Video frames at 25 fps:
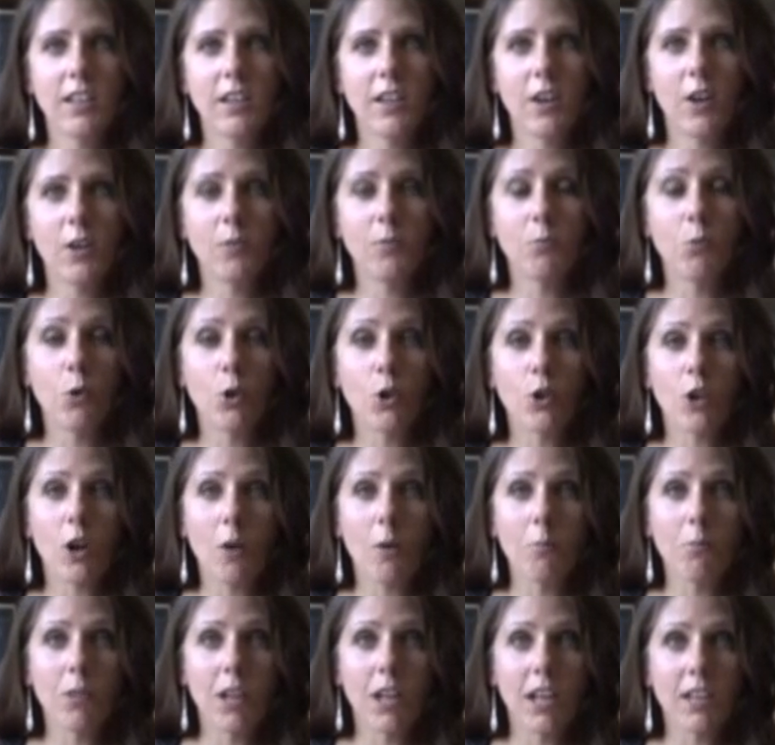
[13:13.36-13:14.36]
more
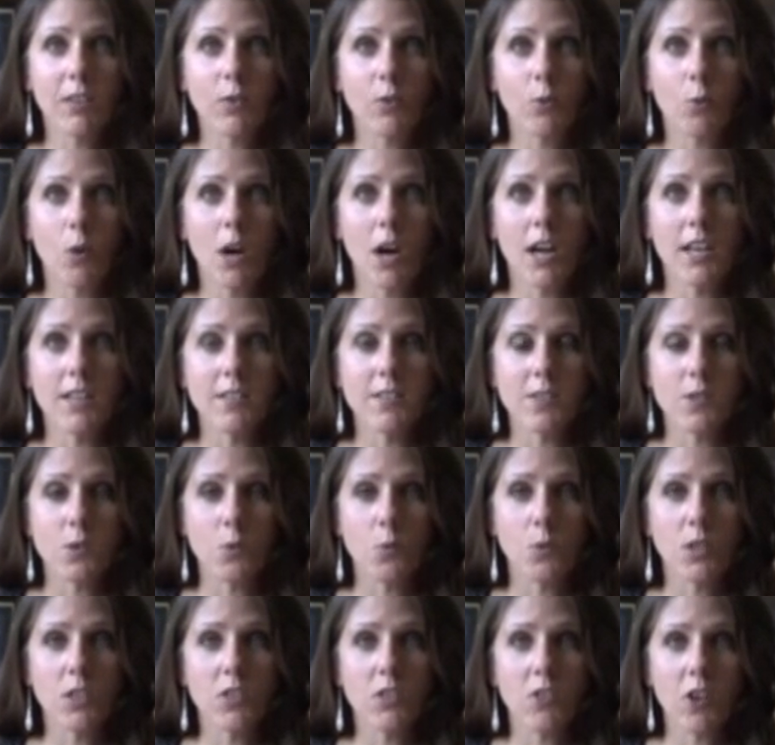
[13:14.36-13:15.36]
complex wines, so
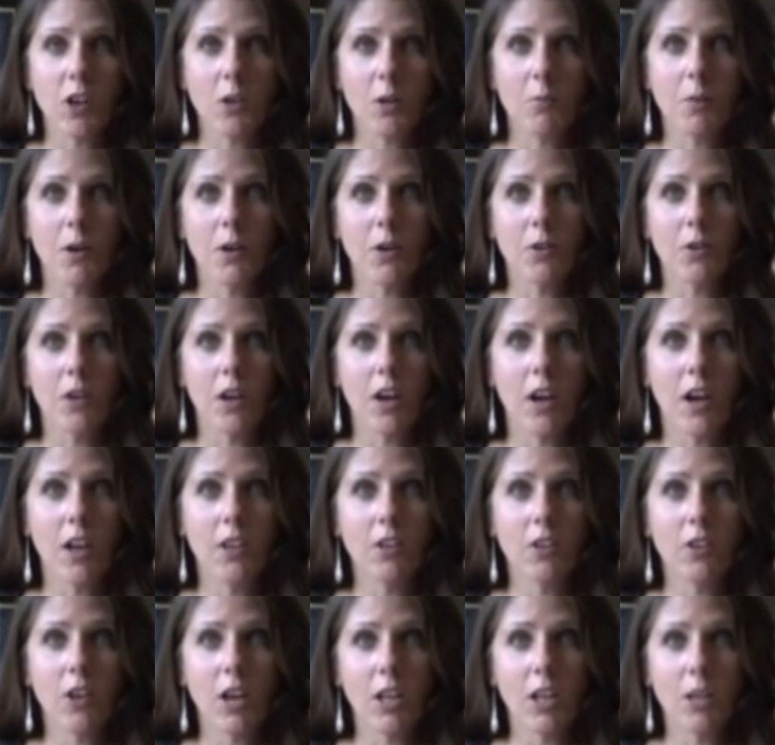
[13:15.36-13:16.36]
we can talk about
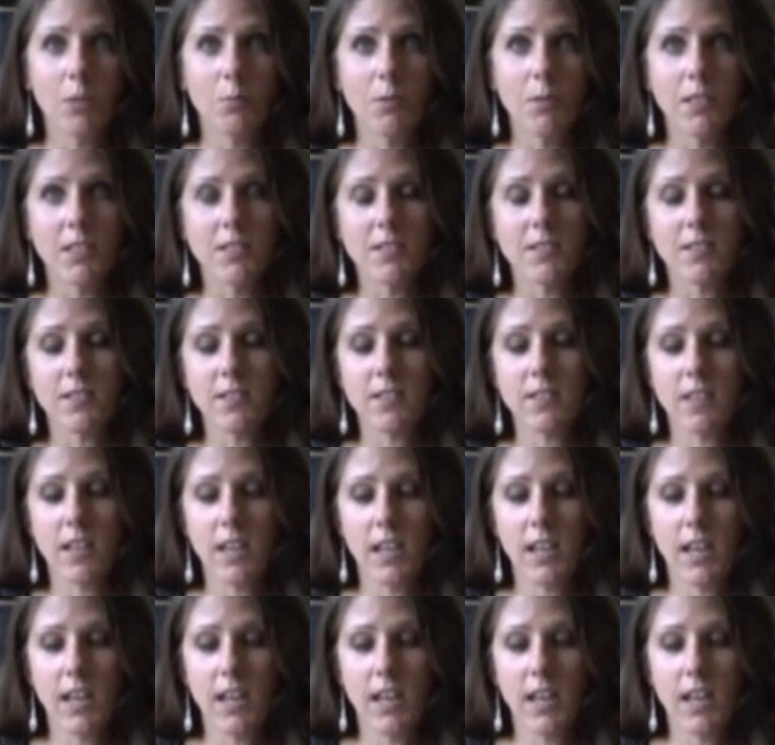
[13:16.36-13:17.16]
other elements